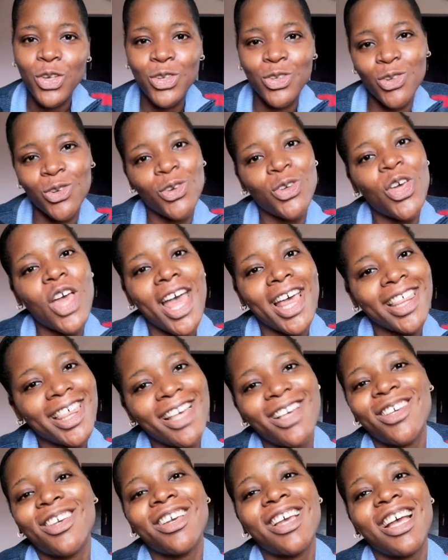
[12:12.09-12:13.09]
So
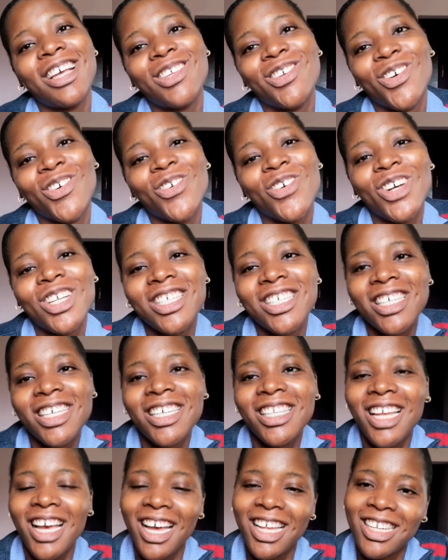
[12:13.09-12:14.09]
thank you guys for
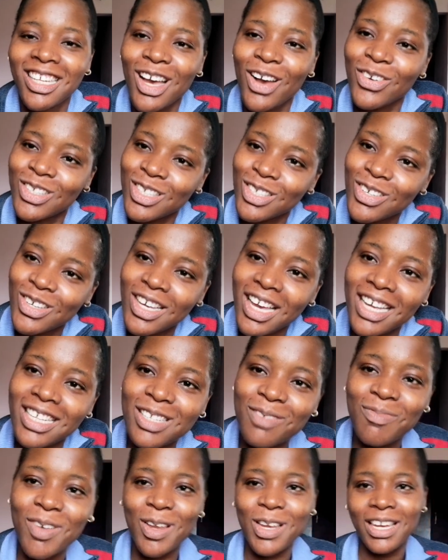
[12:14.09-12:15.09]
watching, and I'll see you
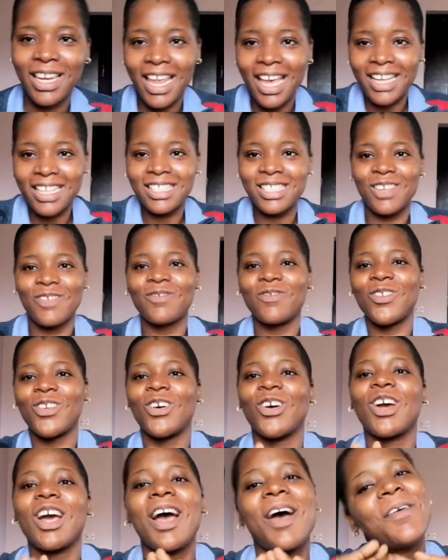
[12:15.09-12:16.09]
guys in my next
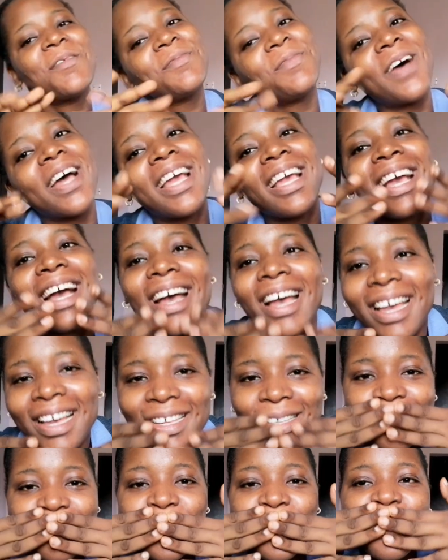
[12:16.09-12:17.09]
vlog. Bye
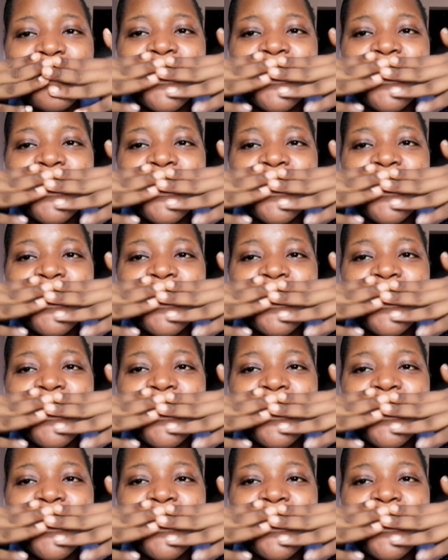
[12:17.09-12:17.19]
guys.